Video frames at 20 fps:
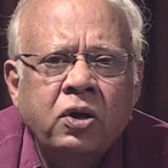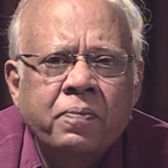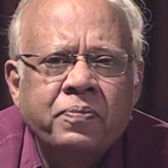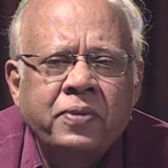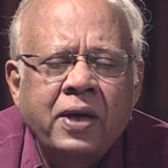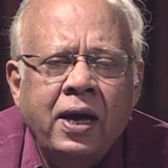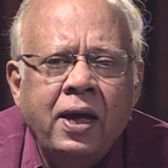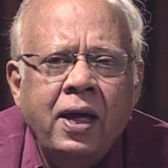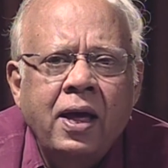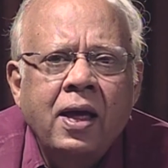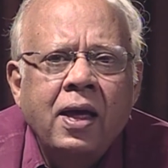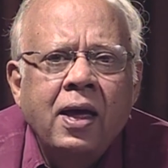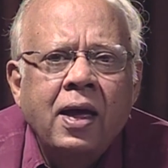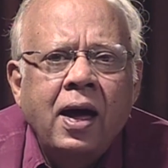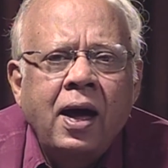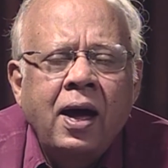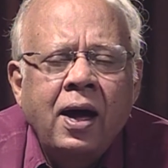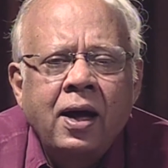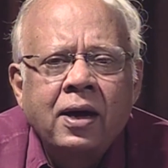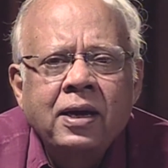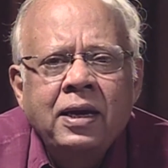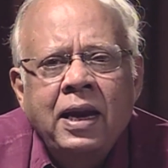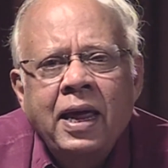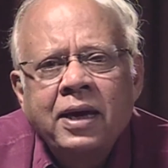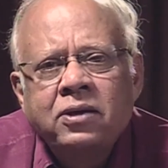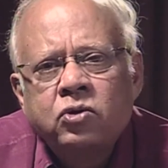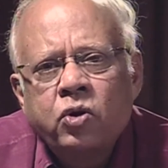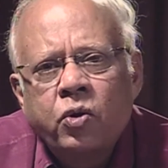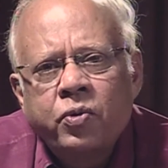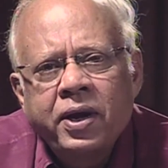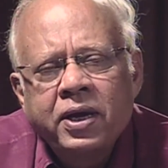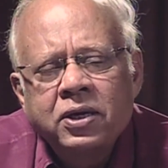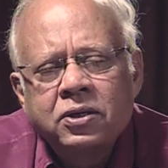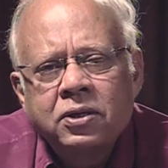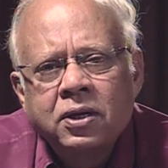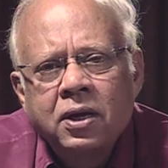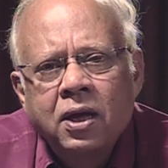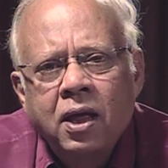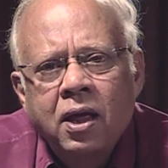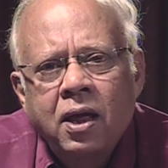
of the electorate.